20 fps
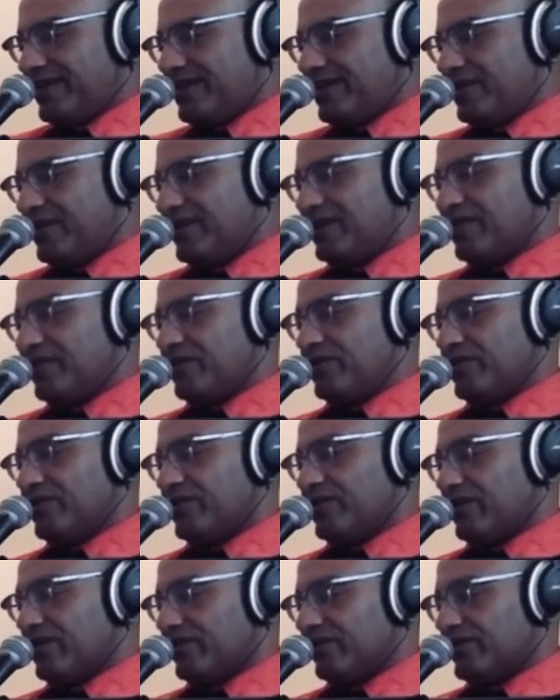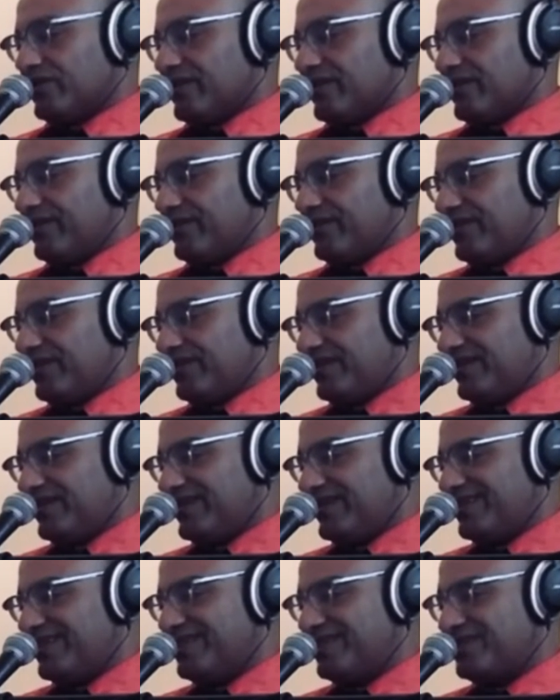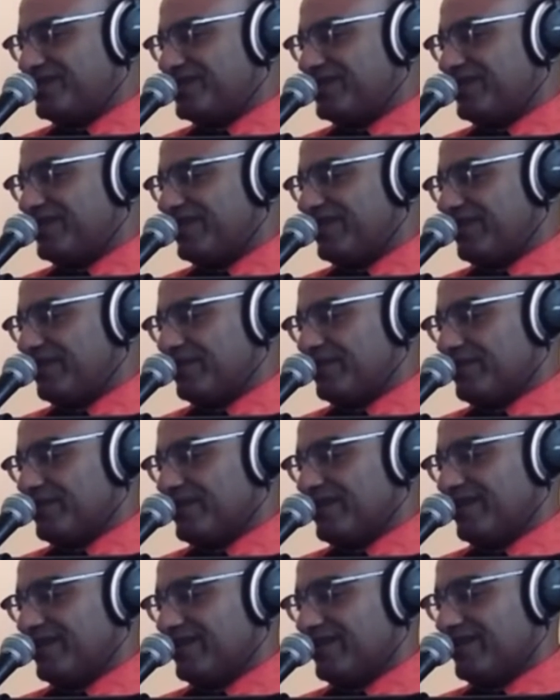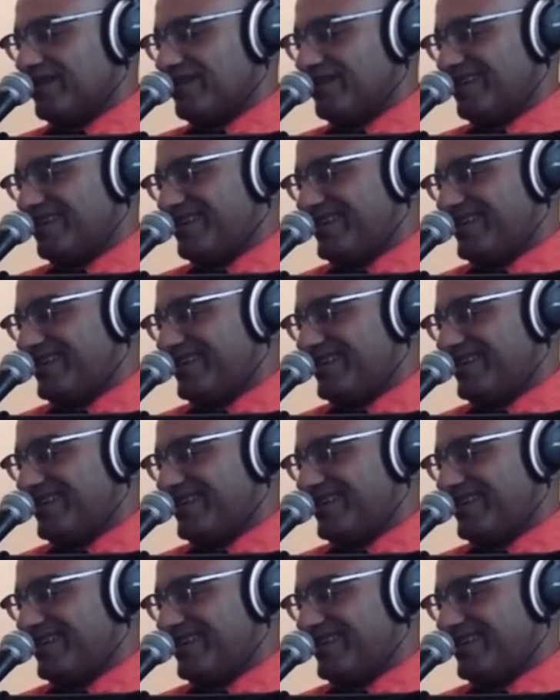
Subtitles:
I want to go with you to Alderaan. There's nothing left for me here.